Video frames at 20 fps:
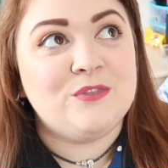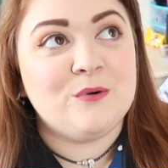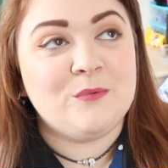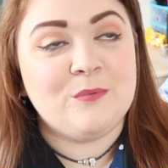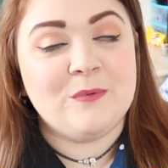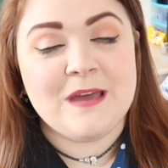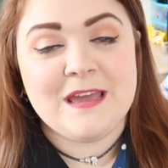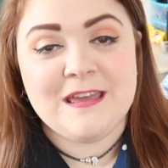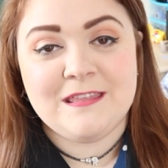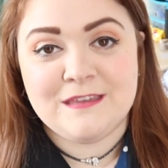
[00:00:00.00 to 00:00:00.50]
The
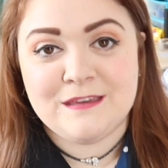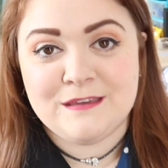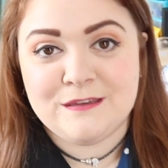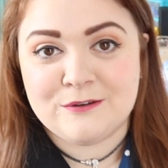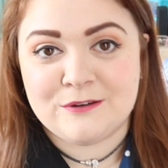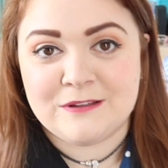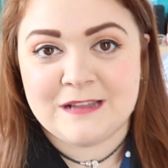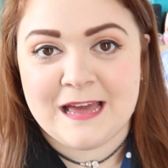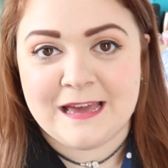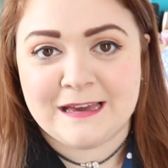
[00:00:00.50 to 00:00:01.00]
way that
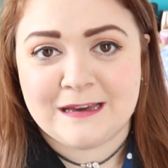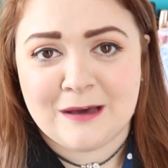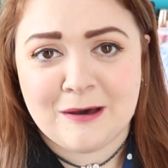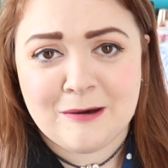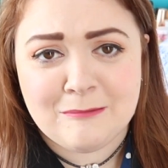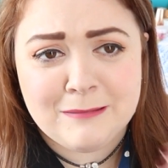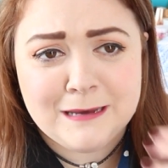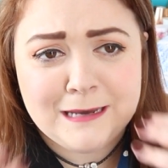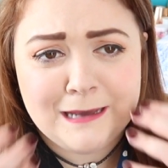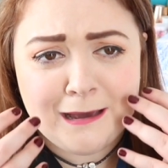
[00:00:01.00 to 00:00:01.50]
you're like,
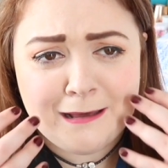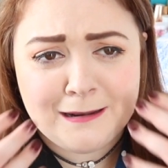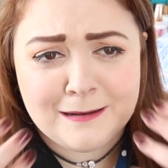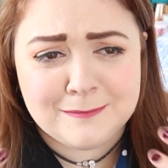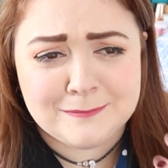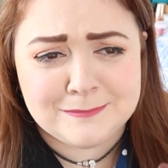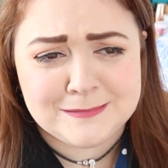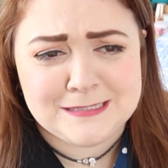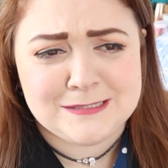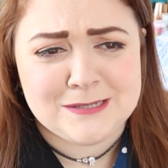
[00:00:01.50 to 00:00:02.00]
oh my
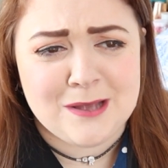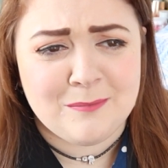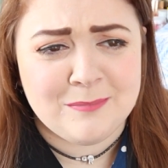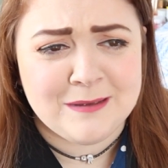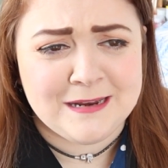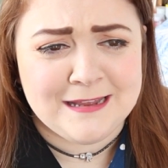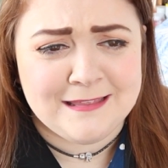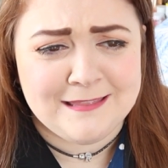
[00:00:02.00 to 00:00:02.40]
god, I'm sobbing,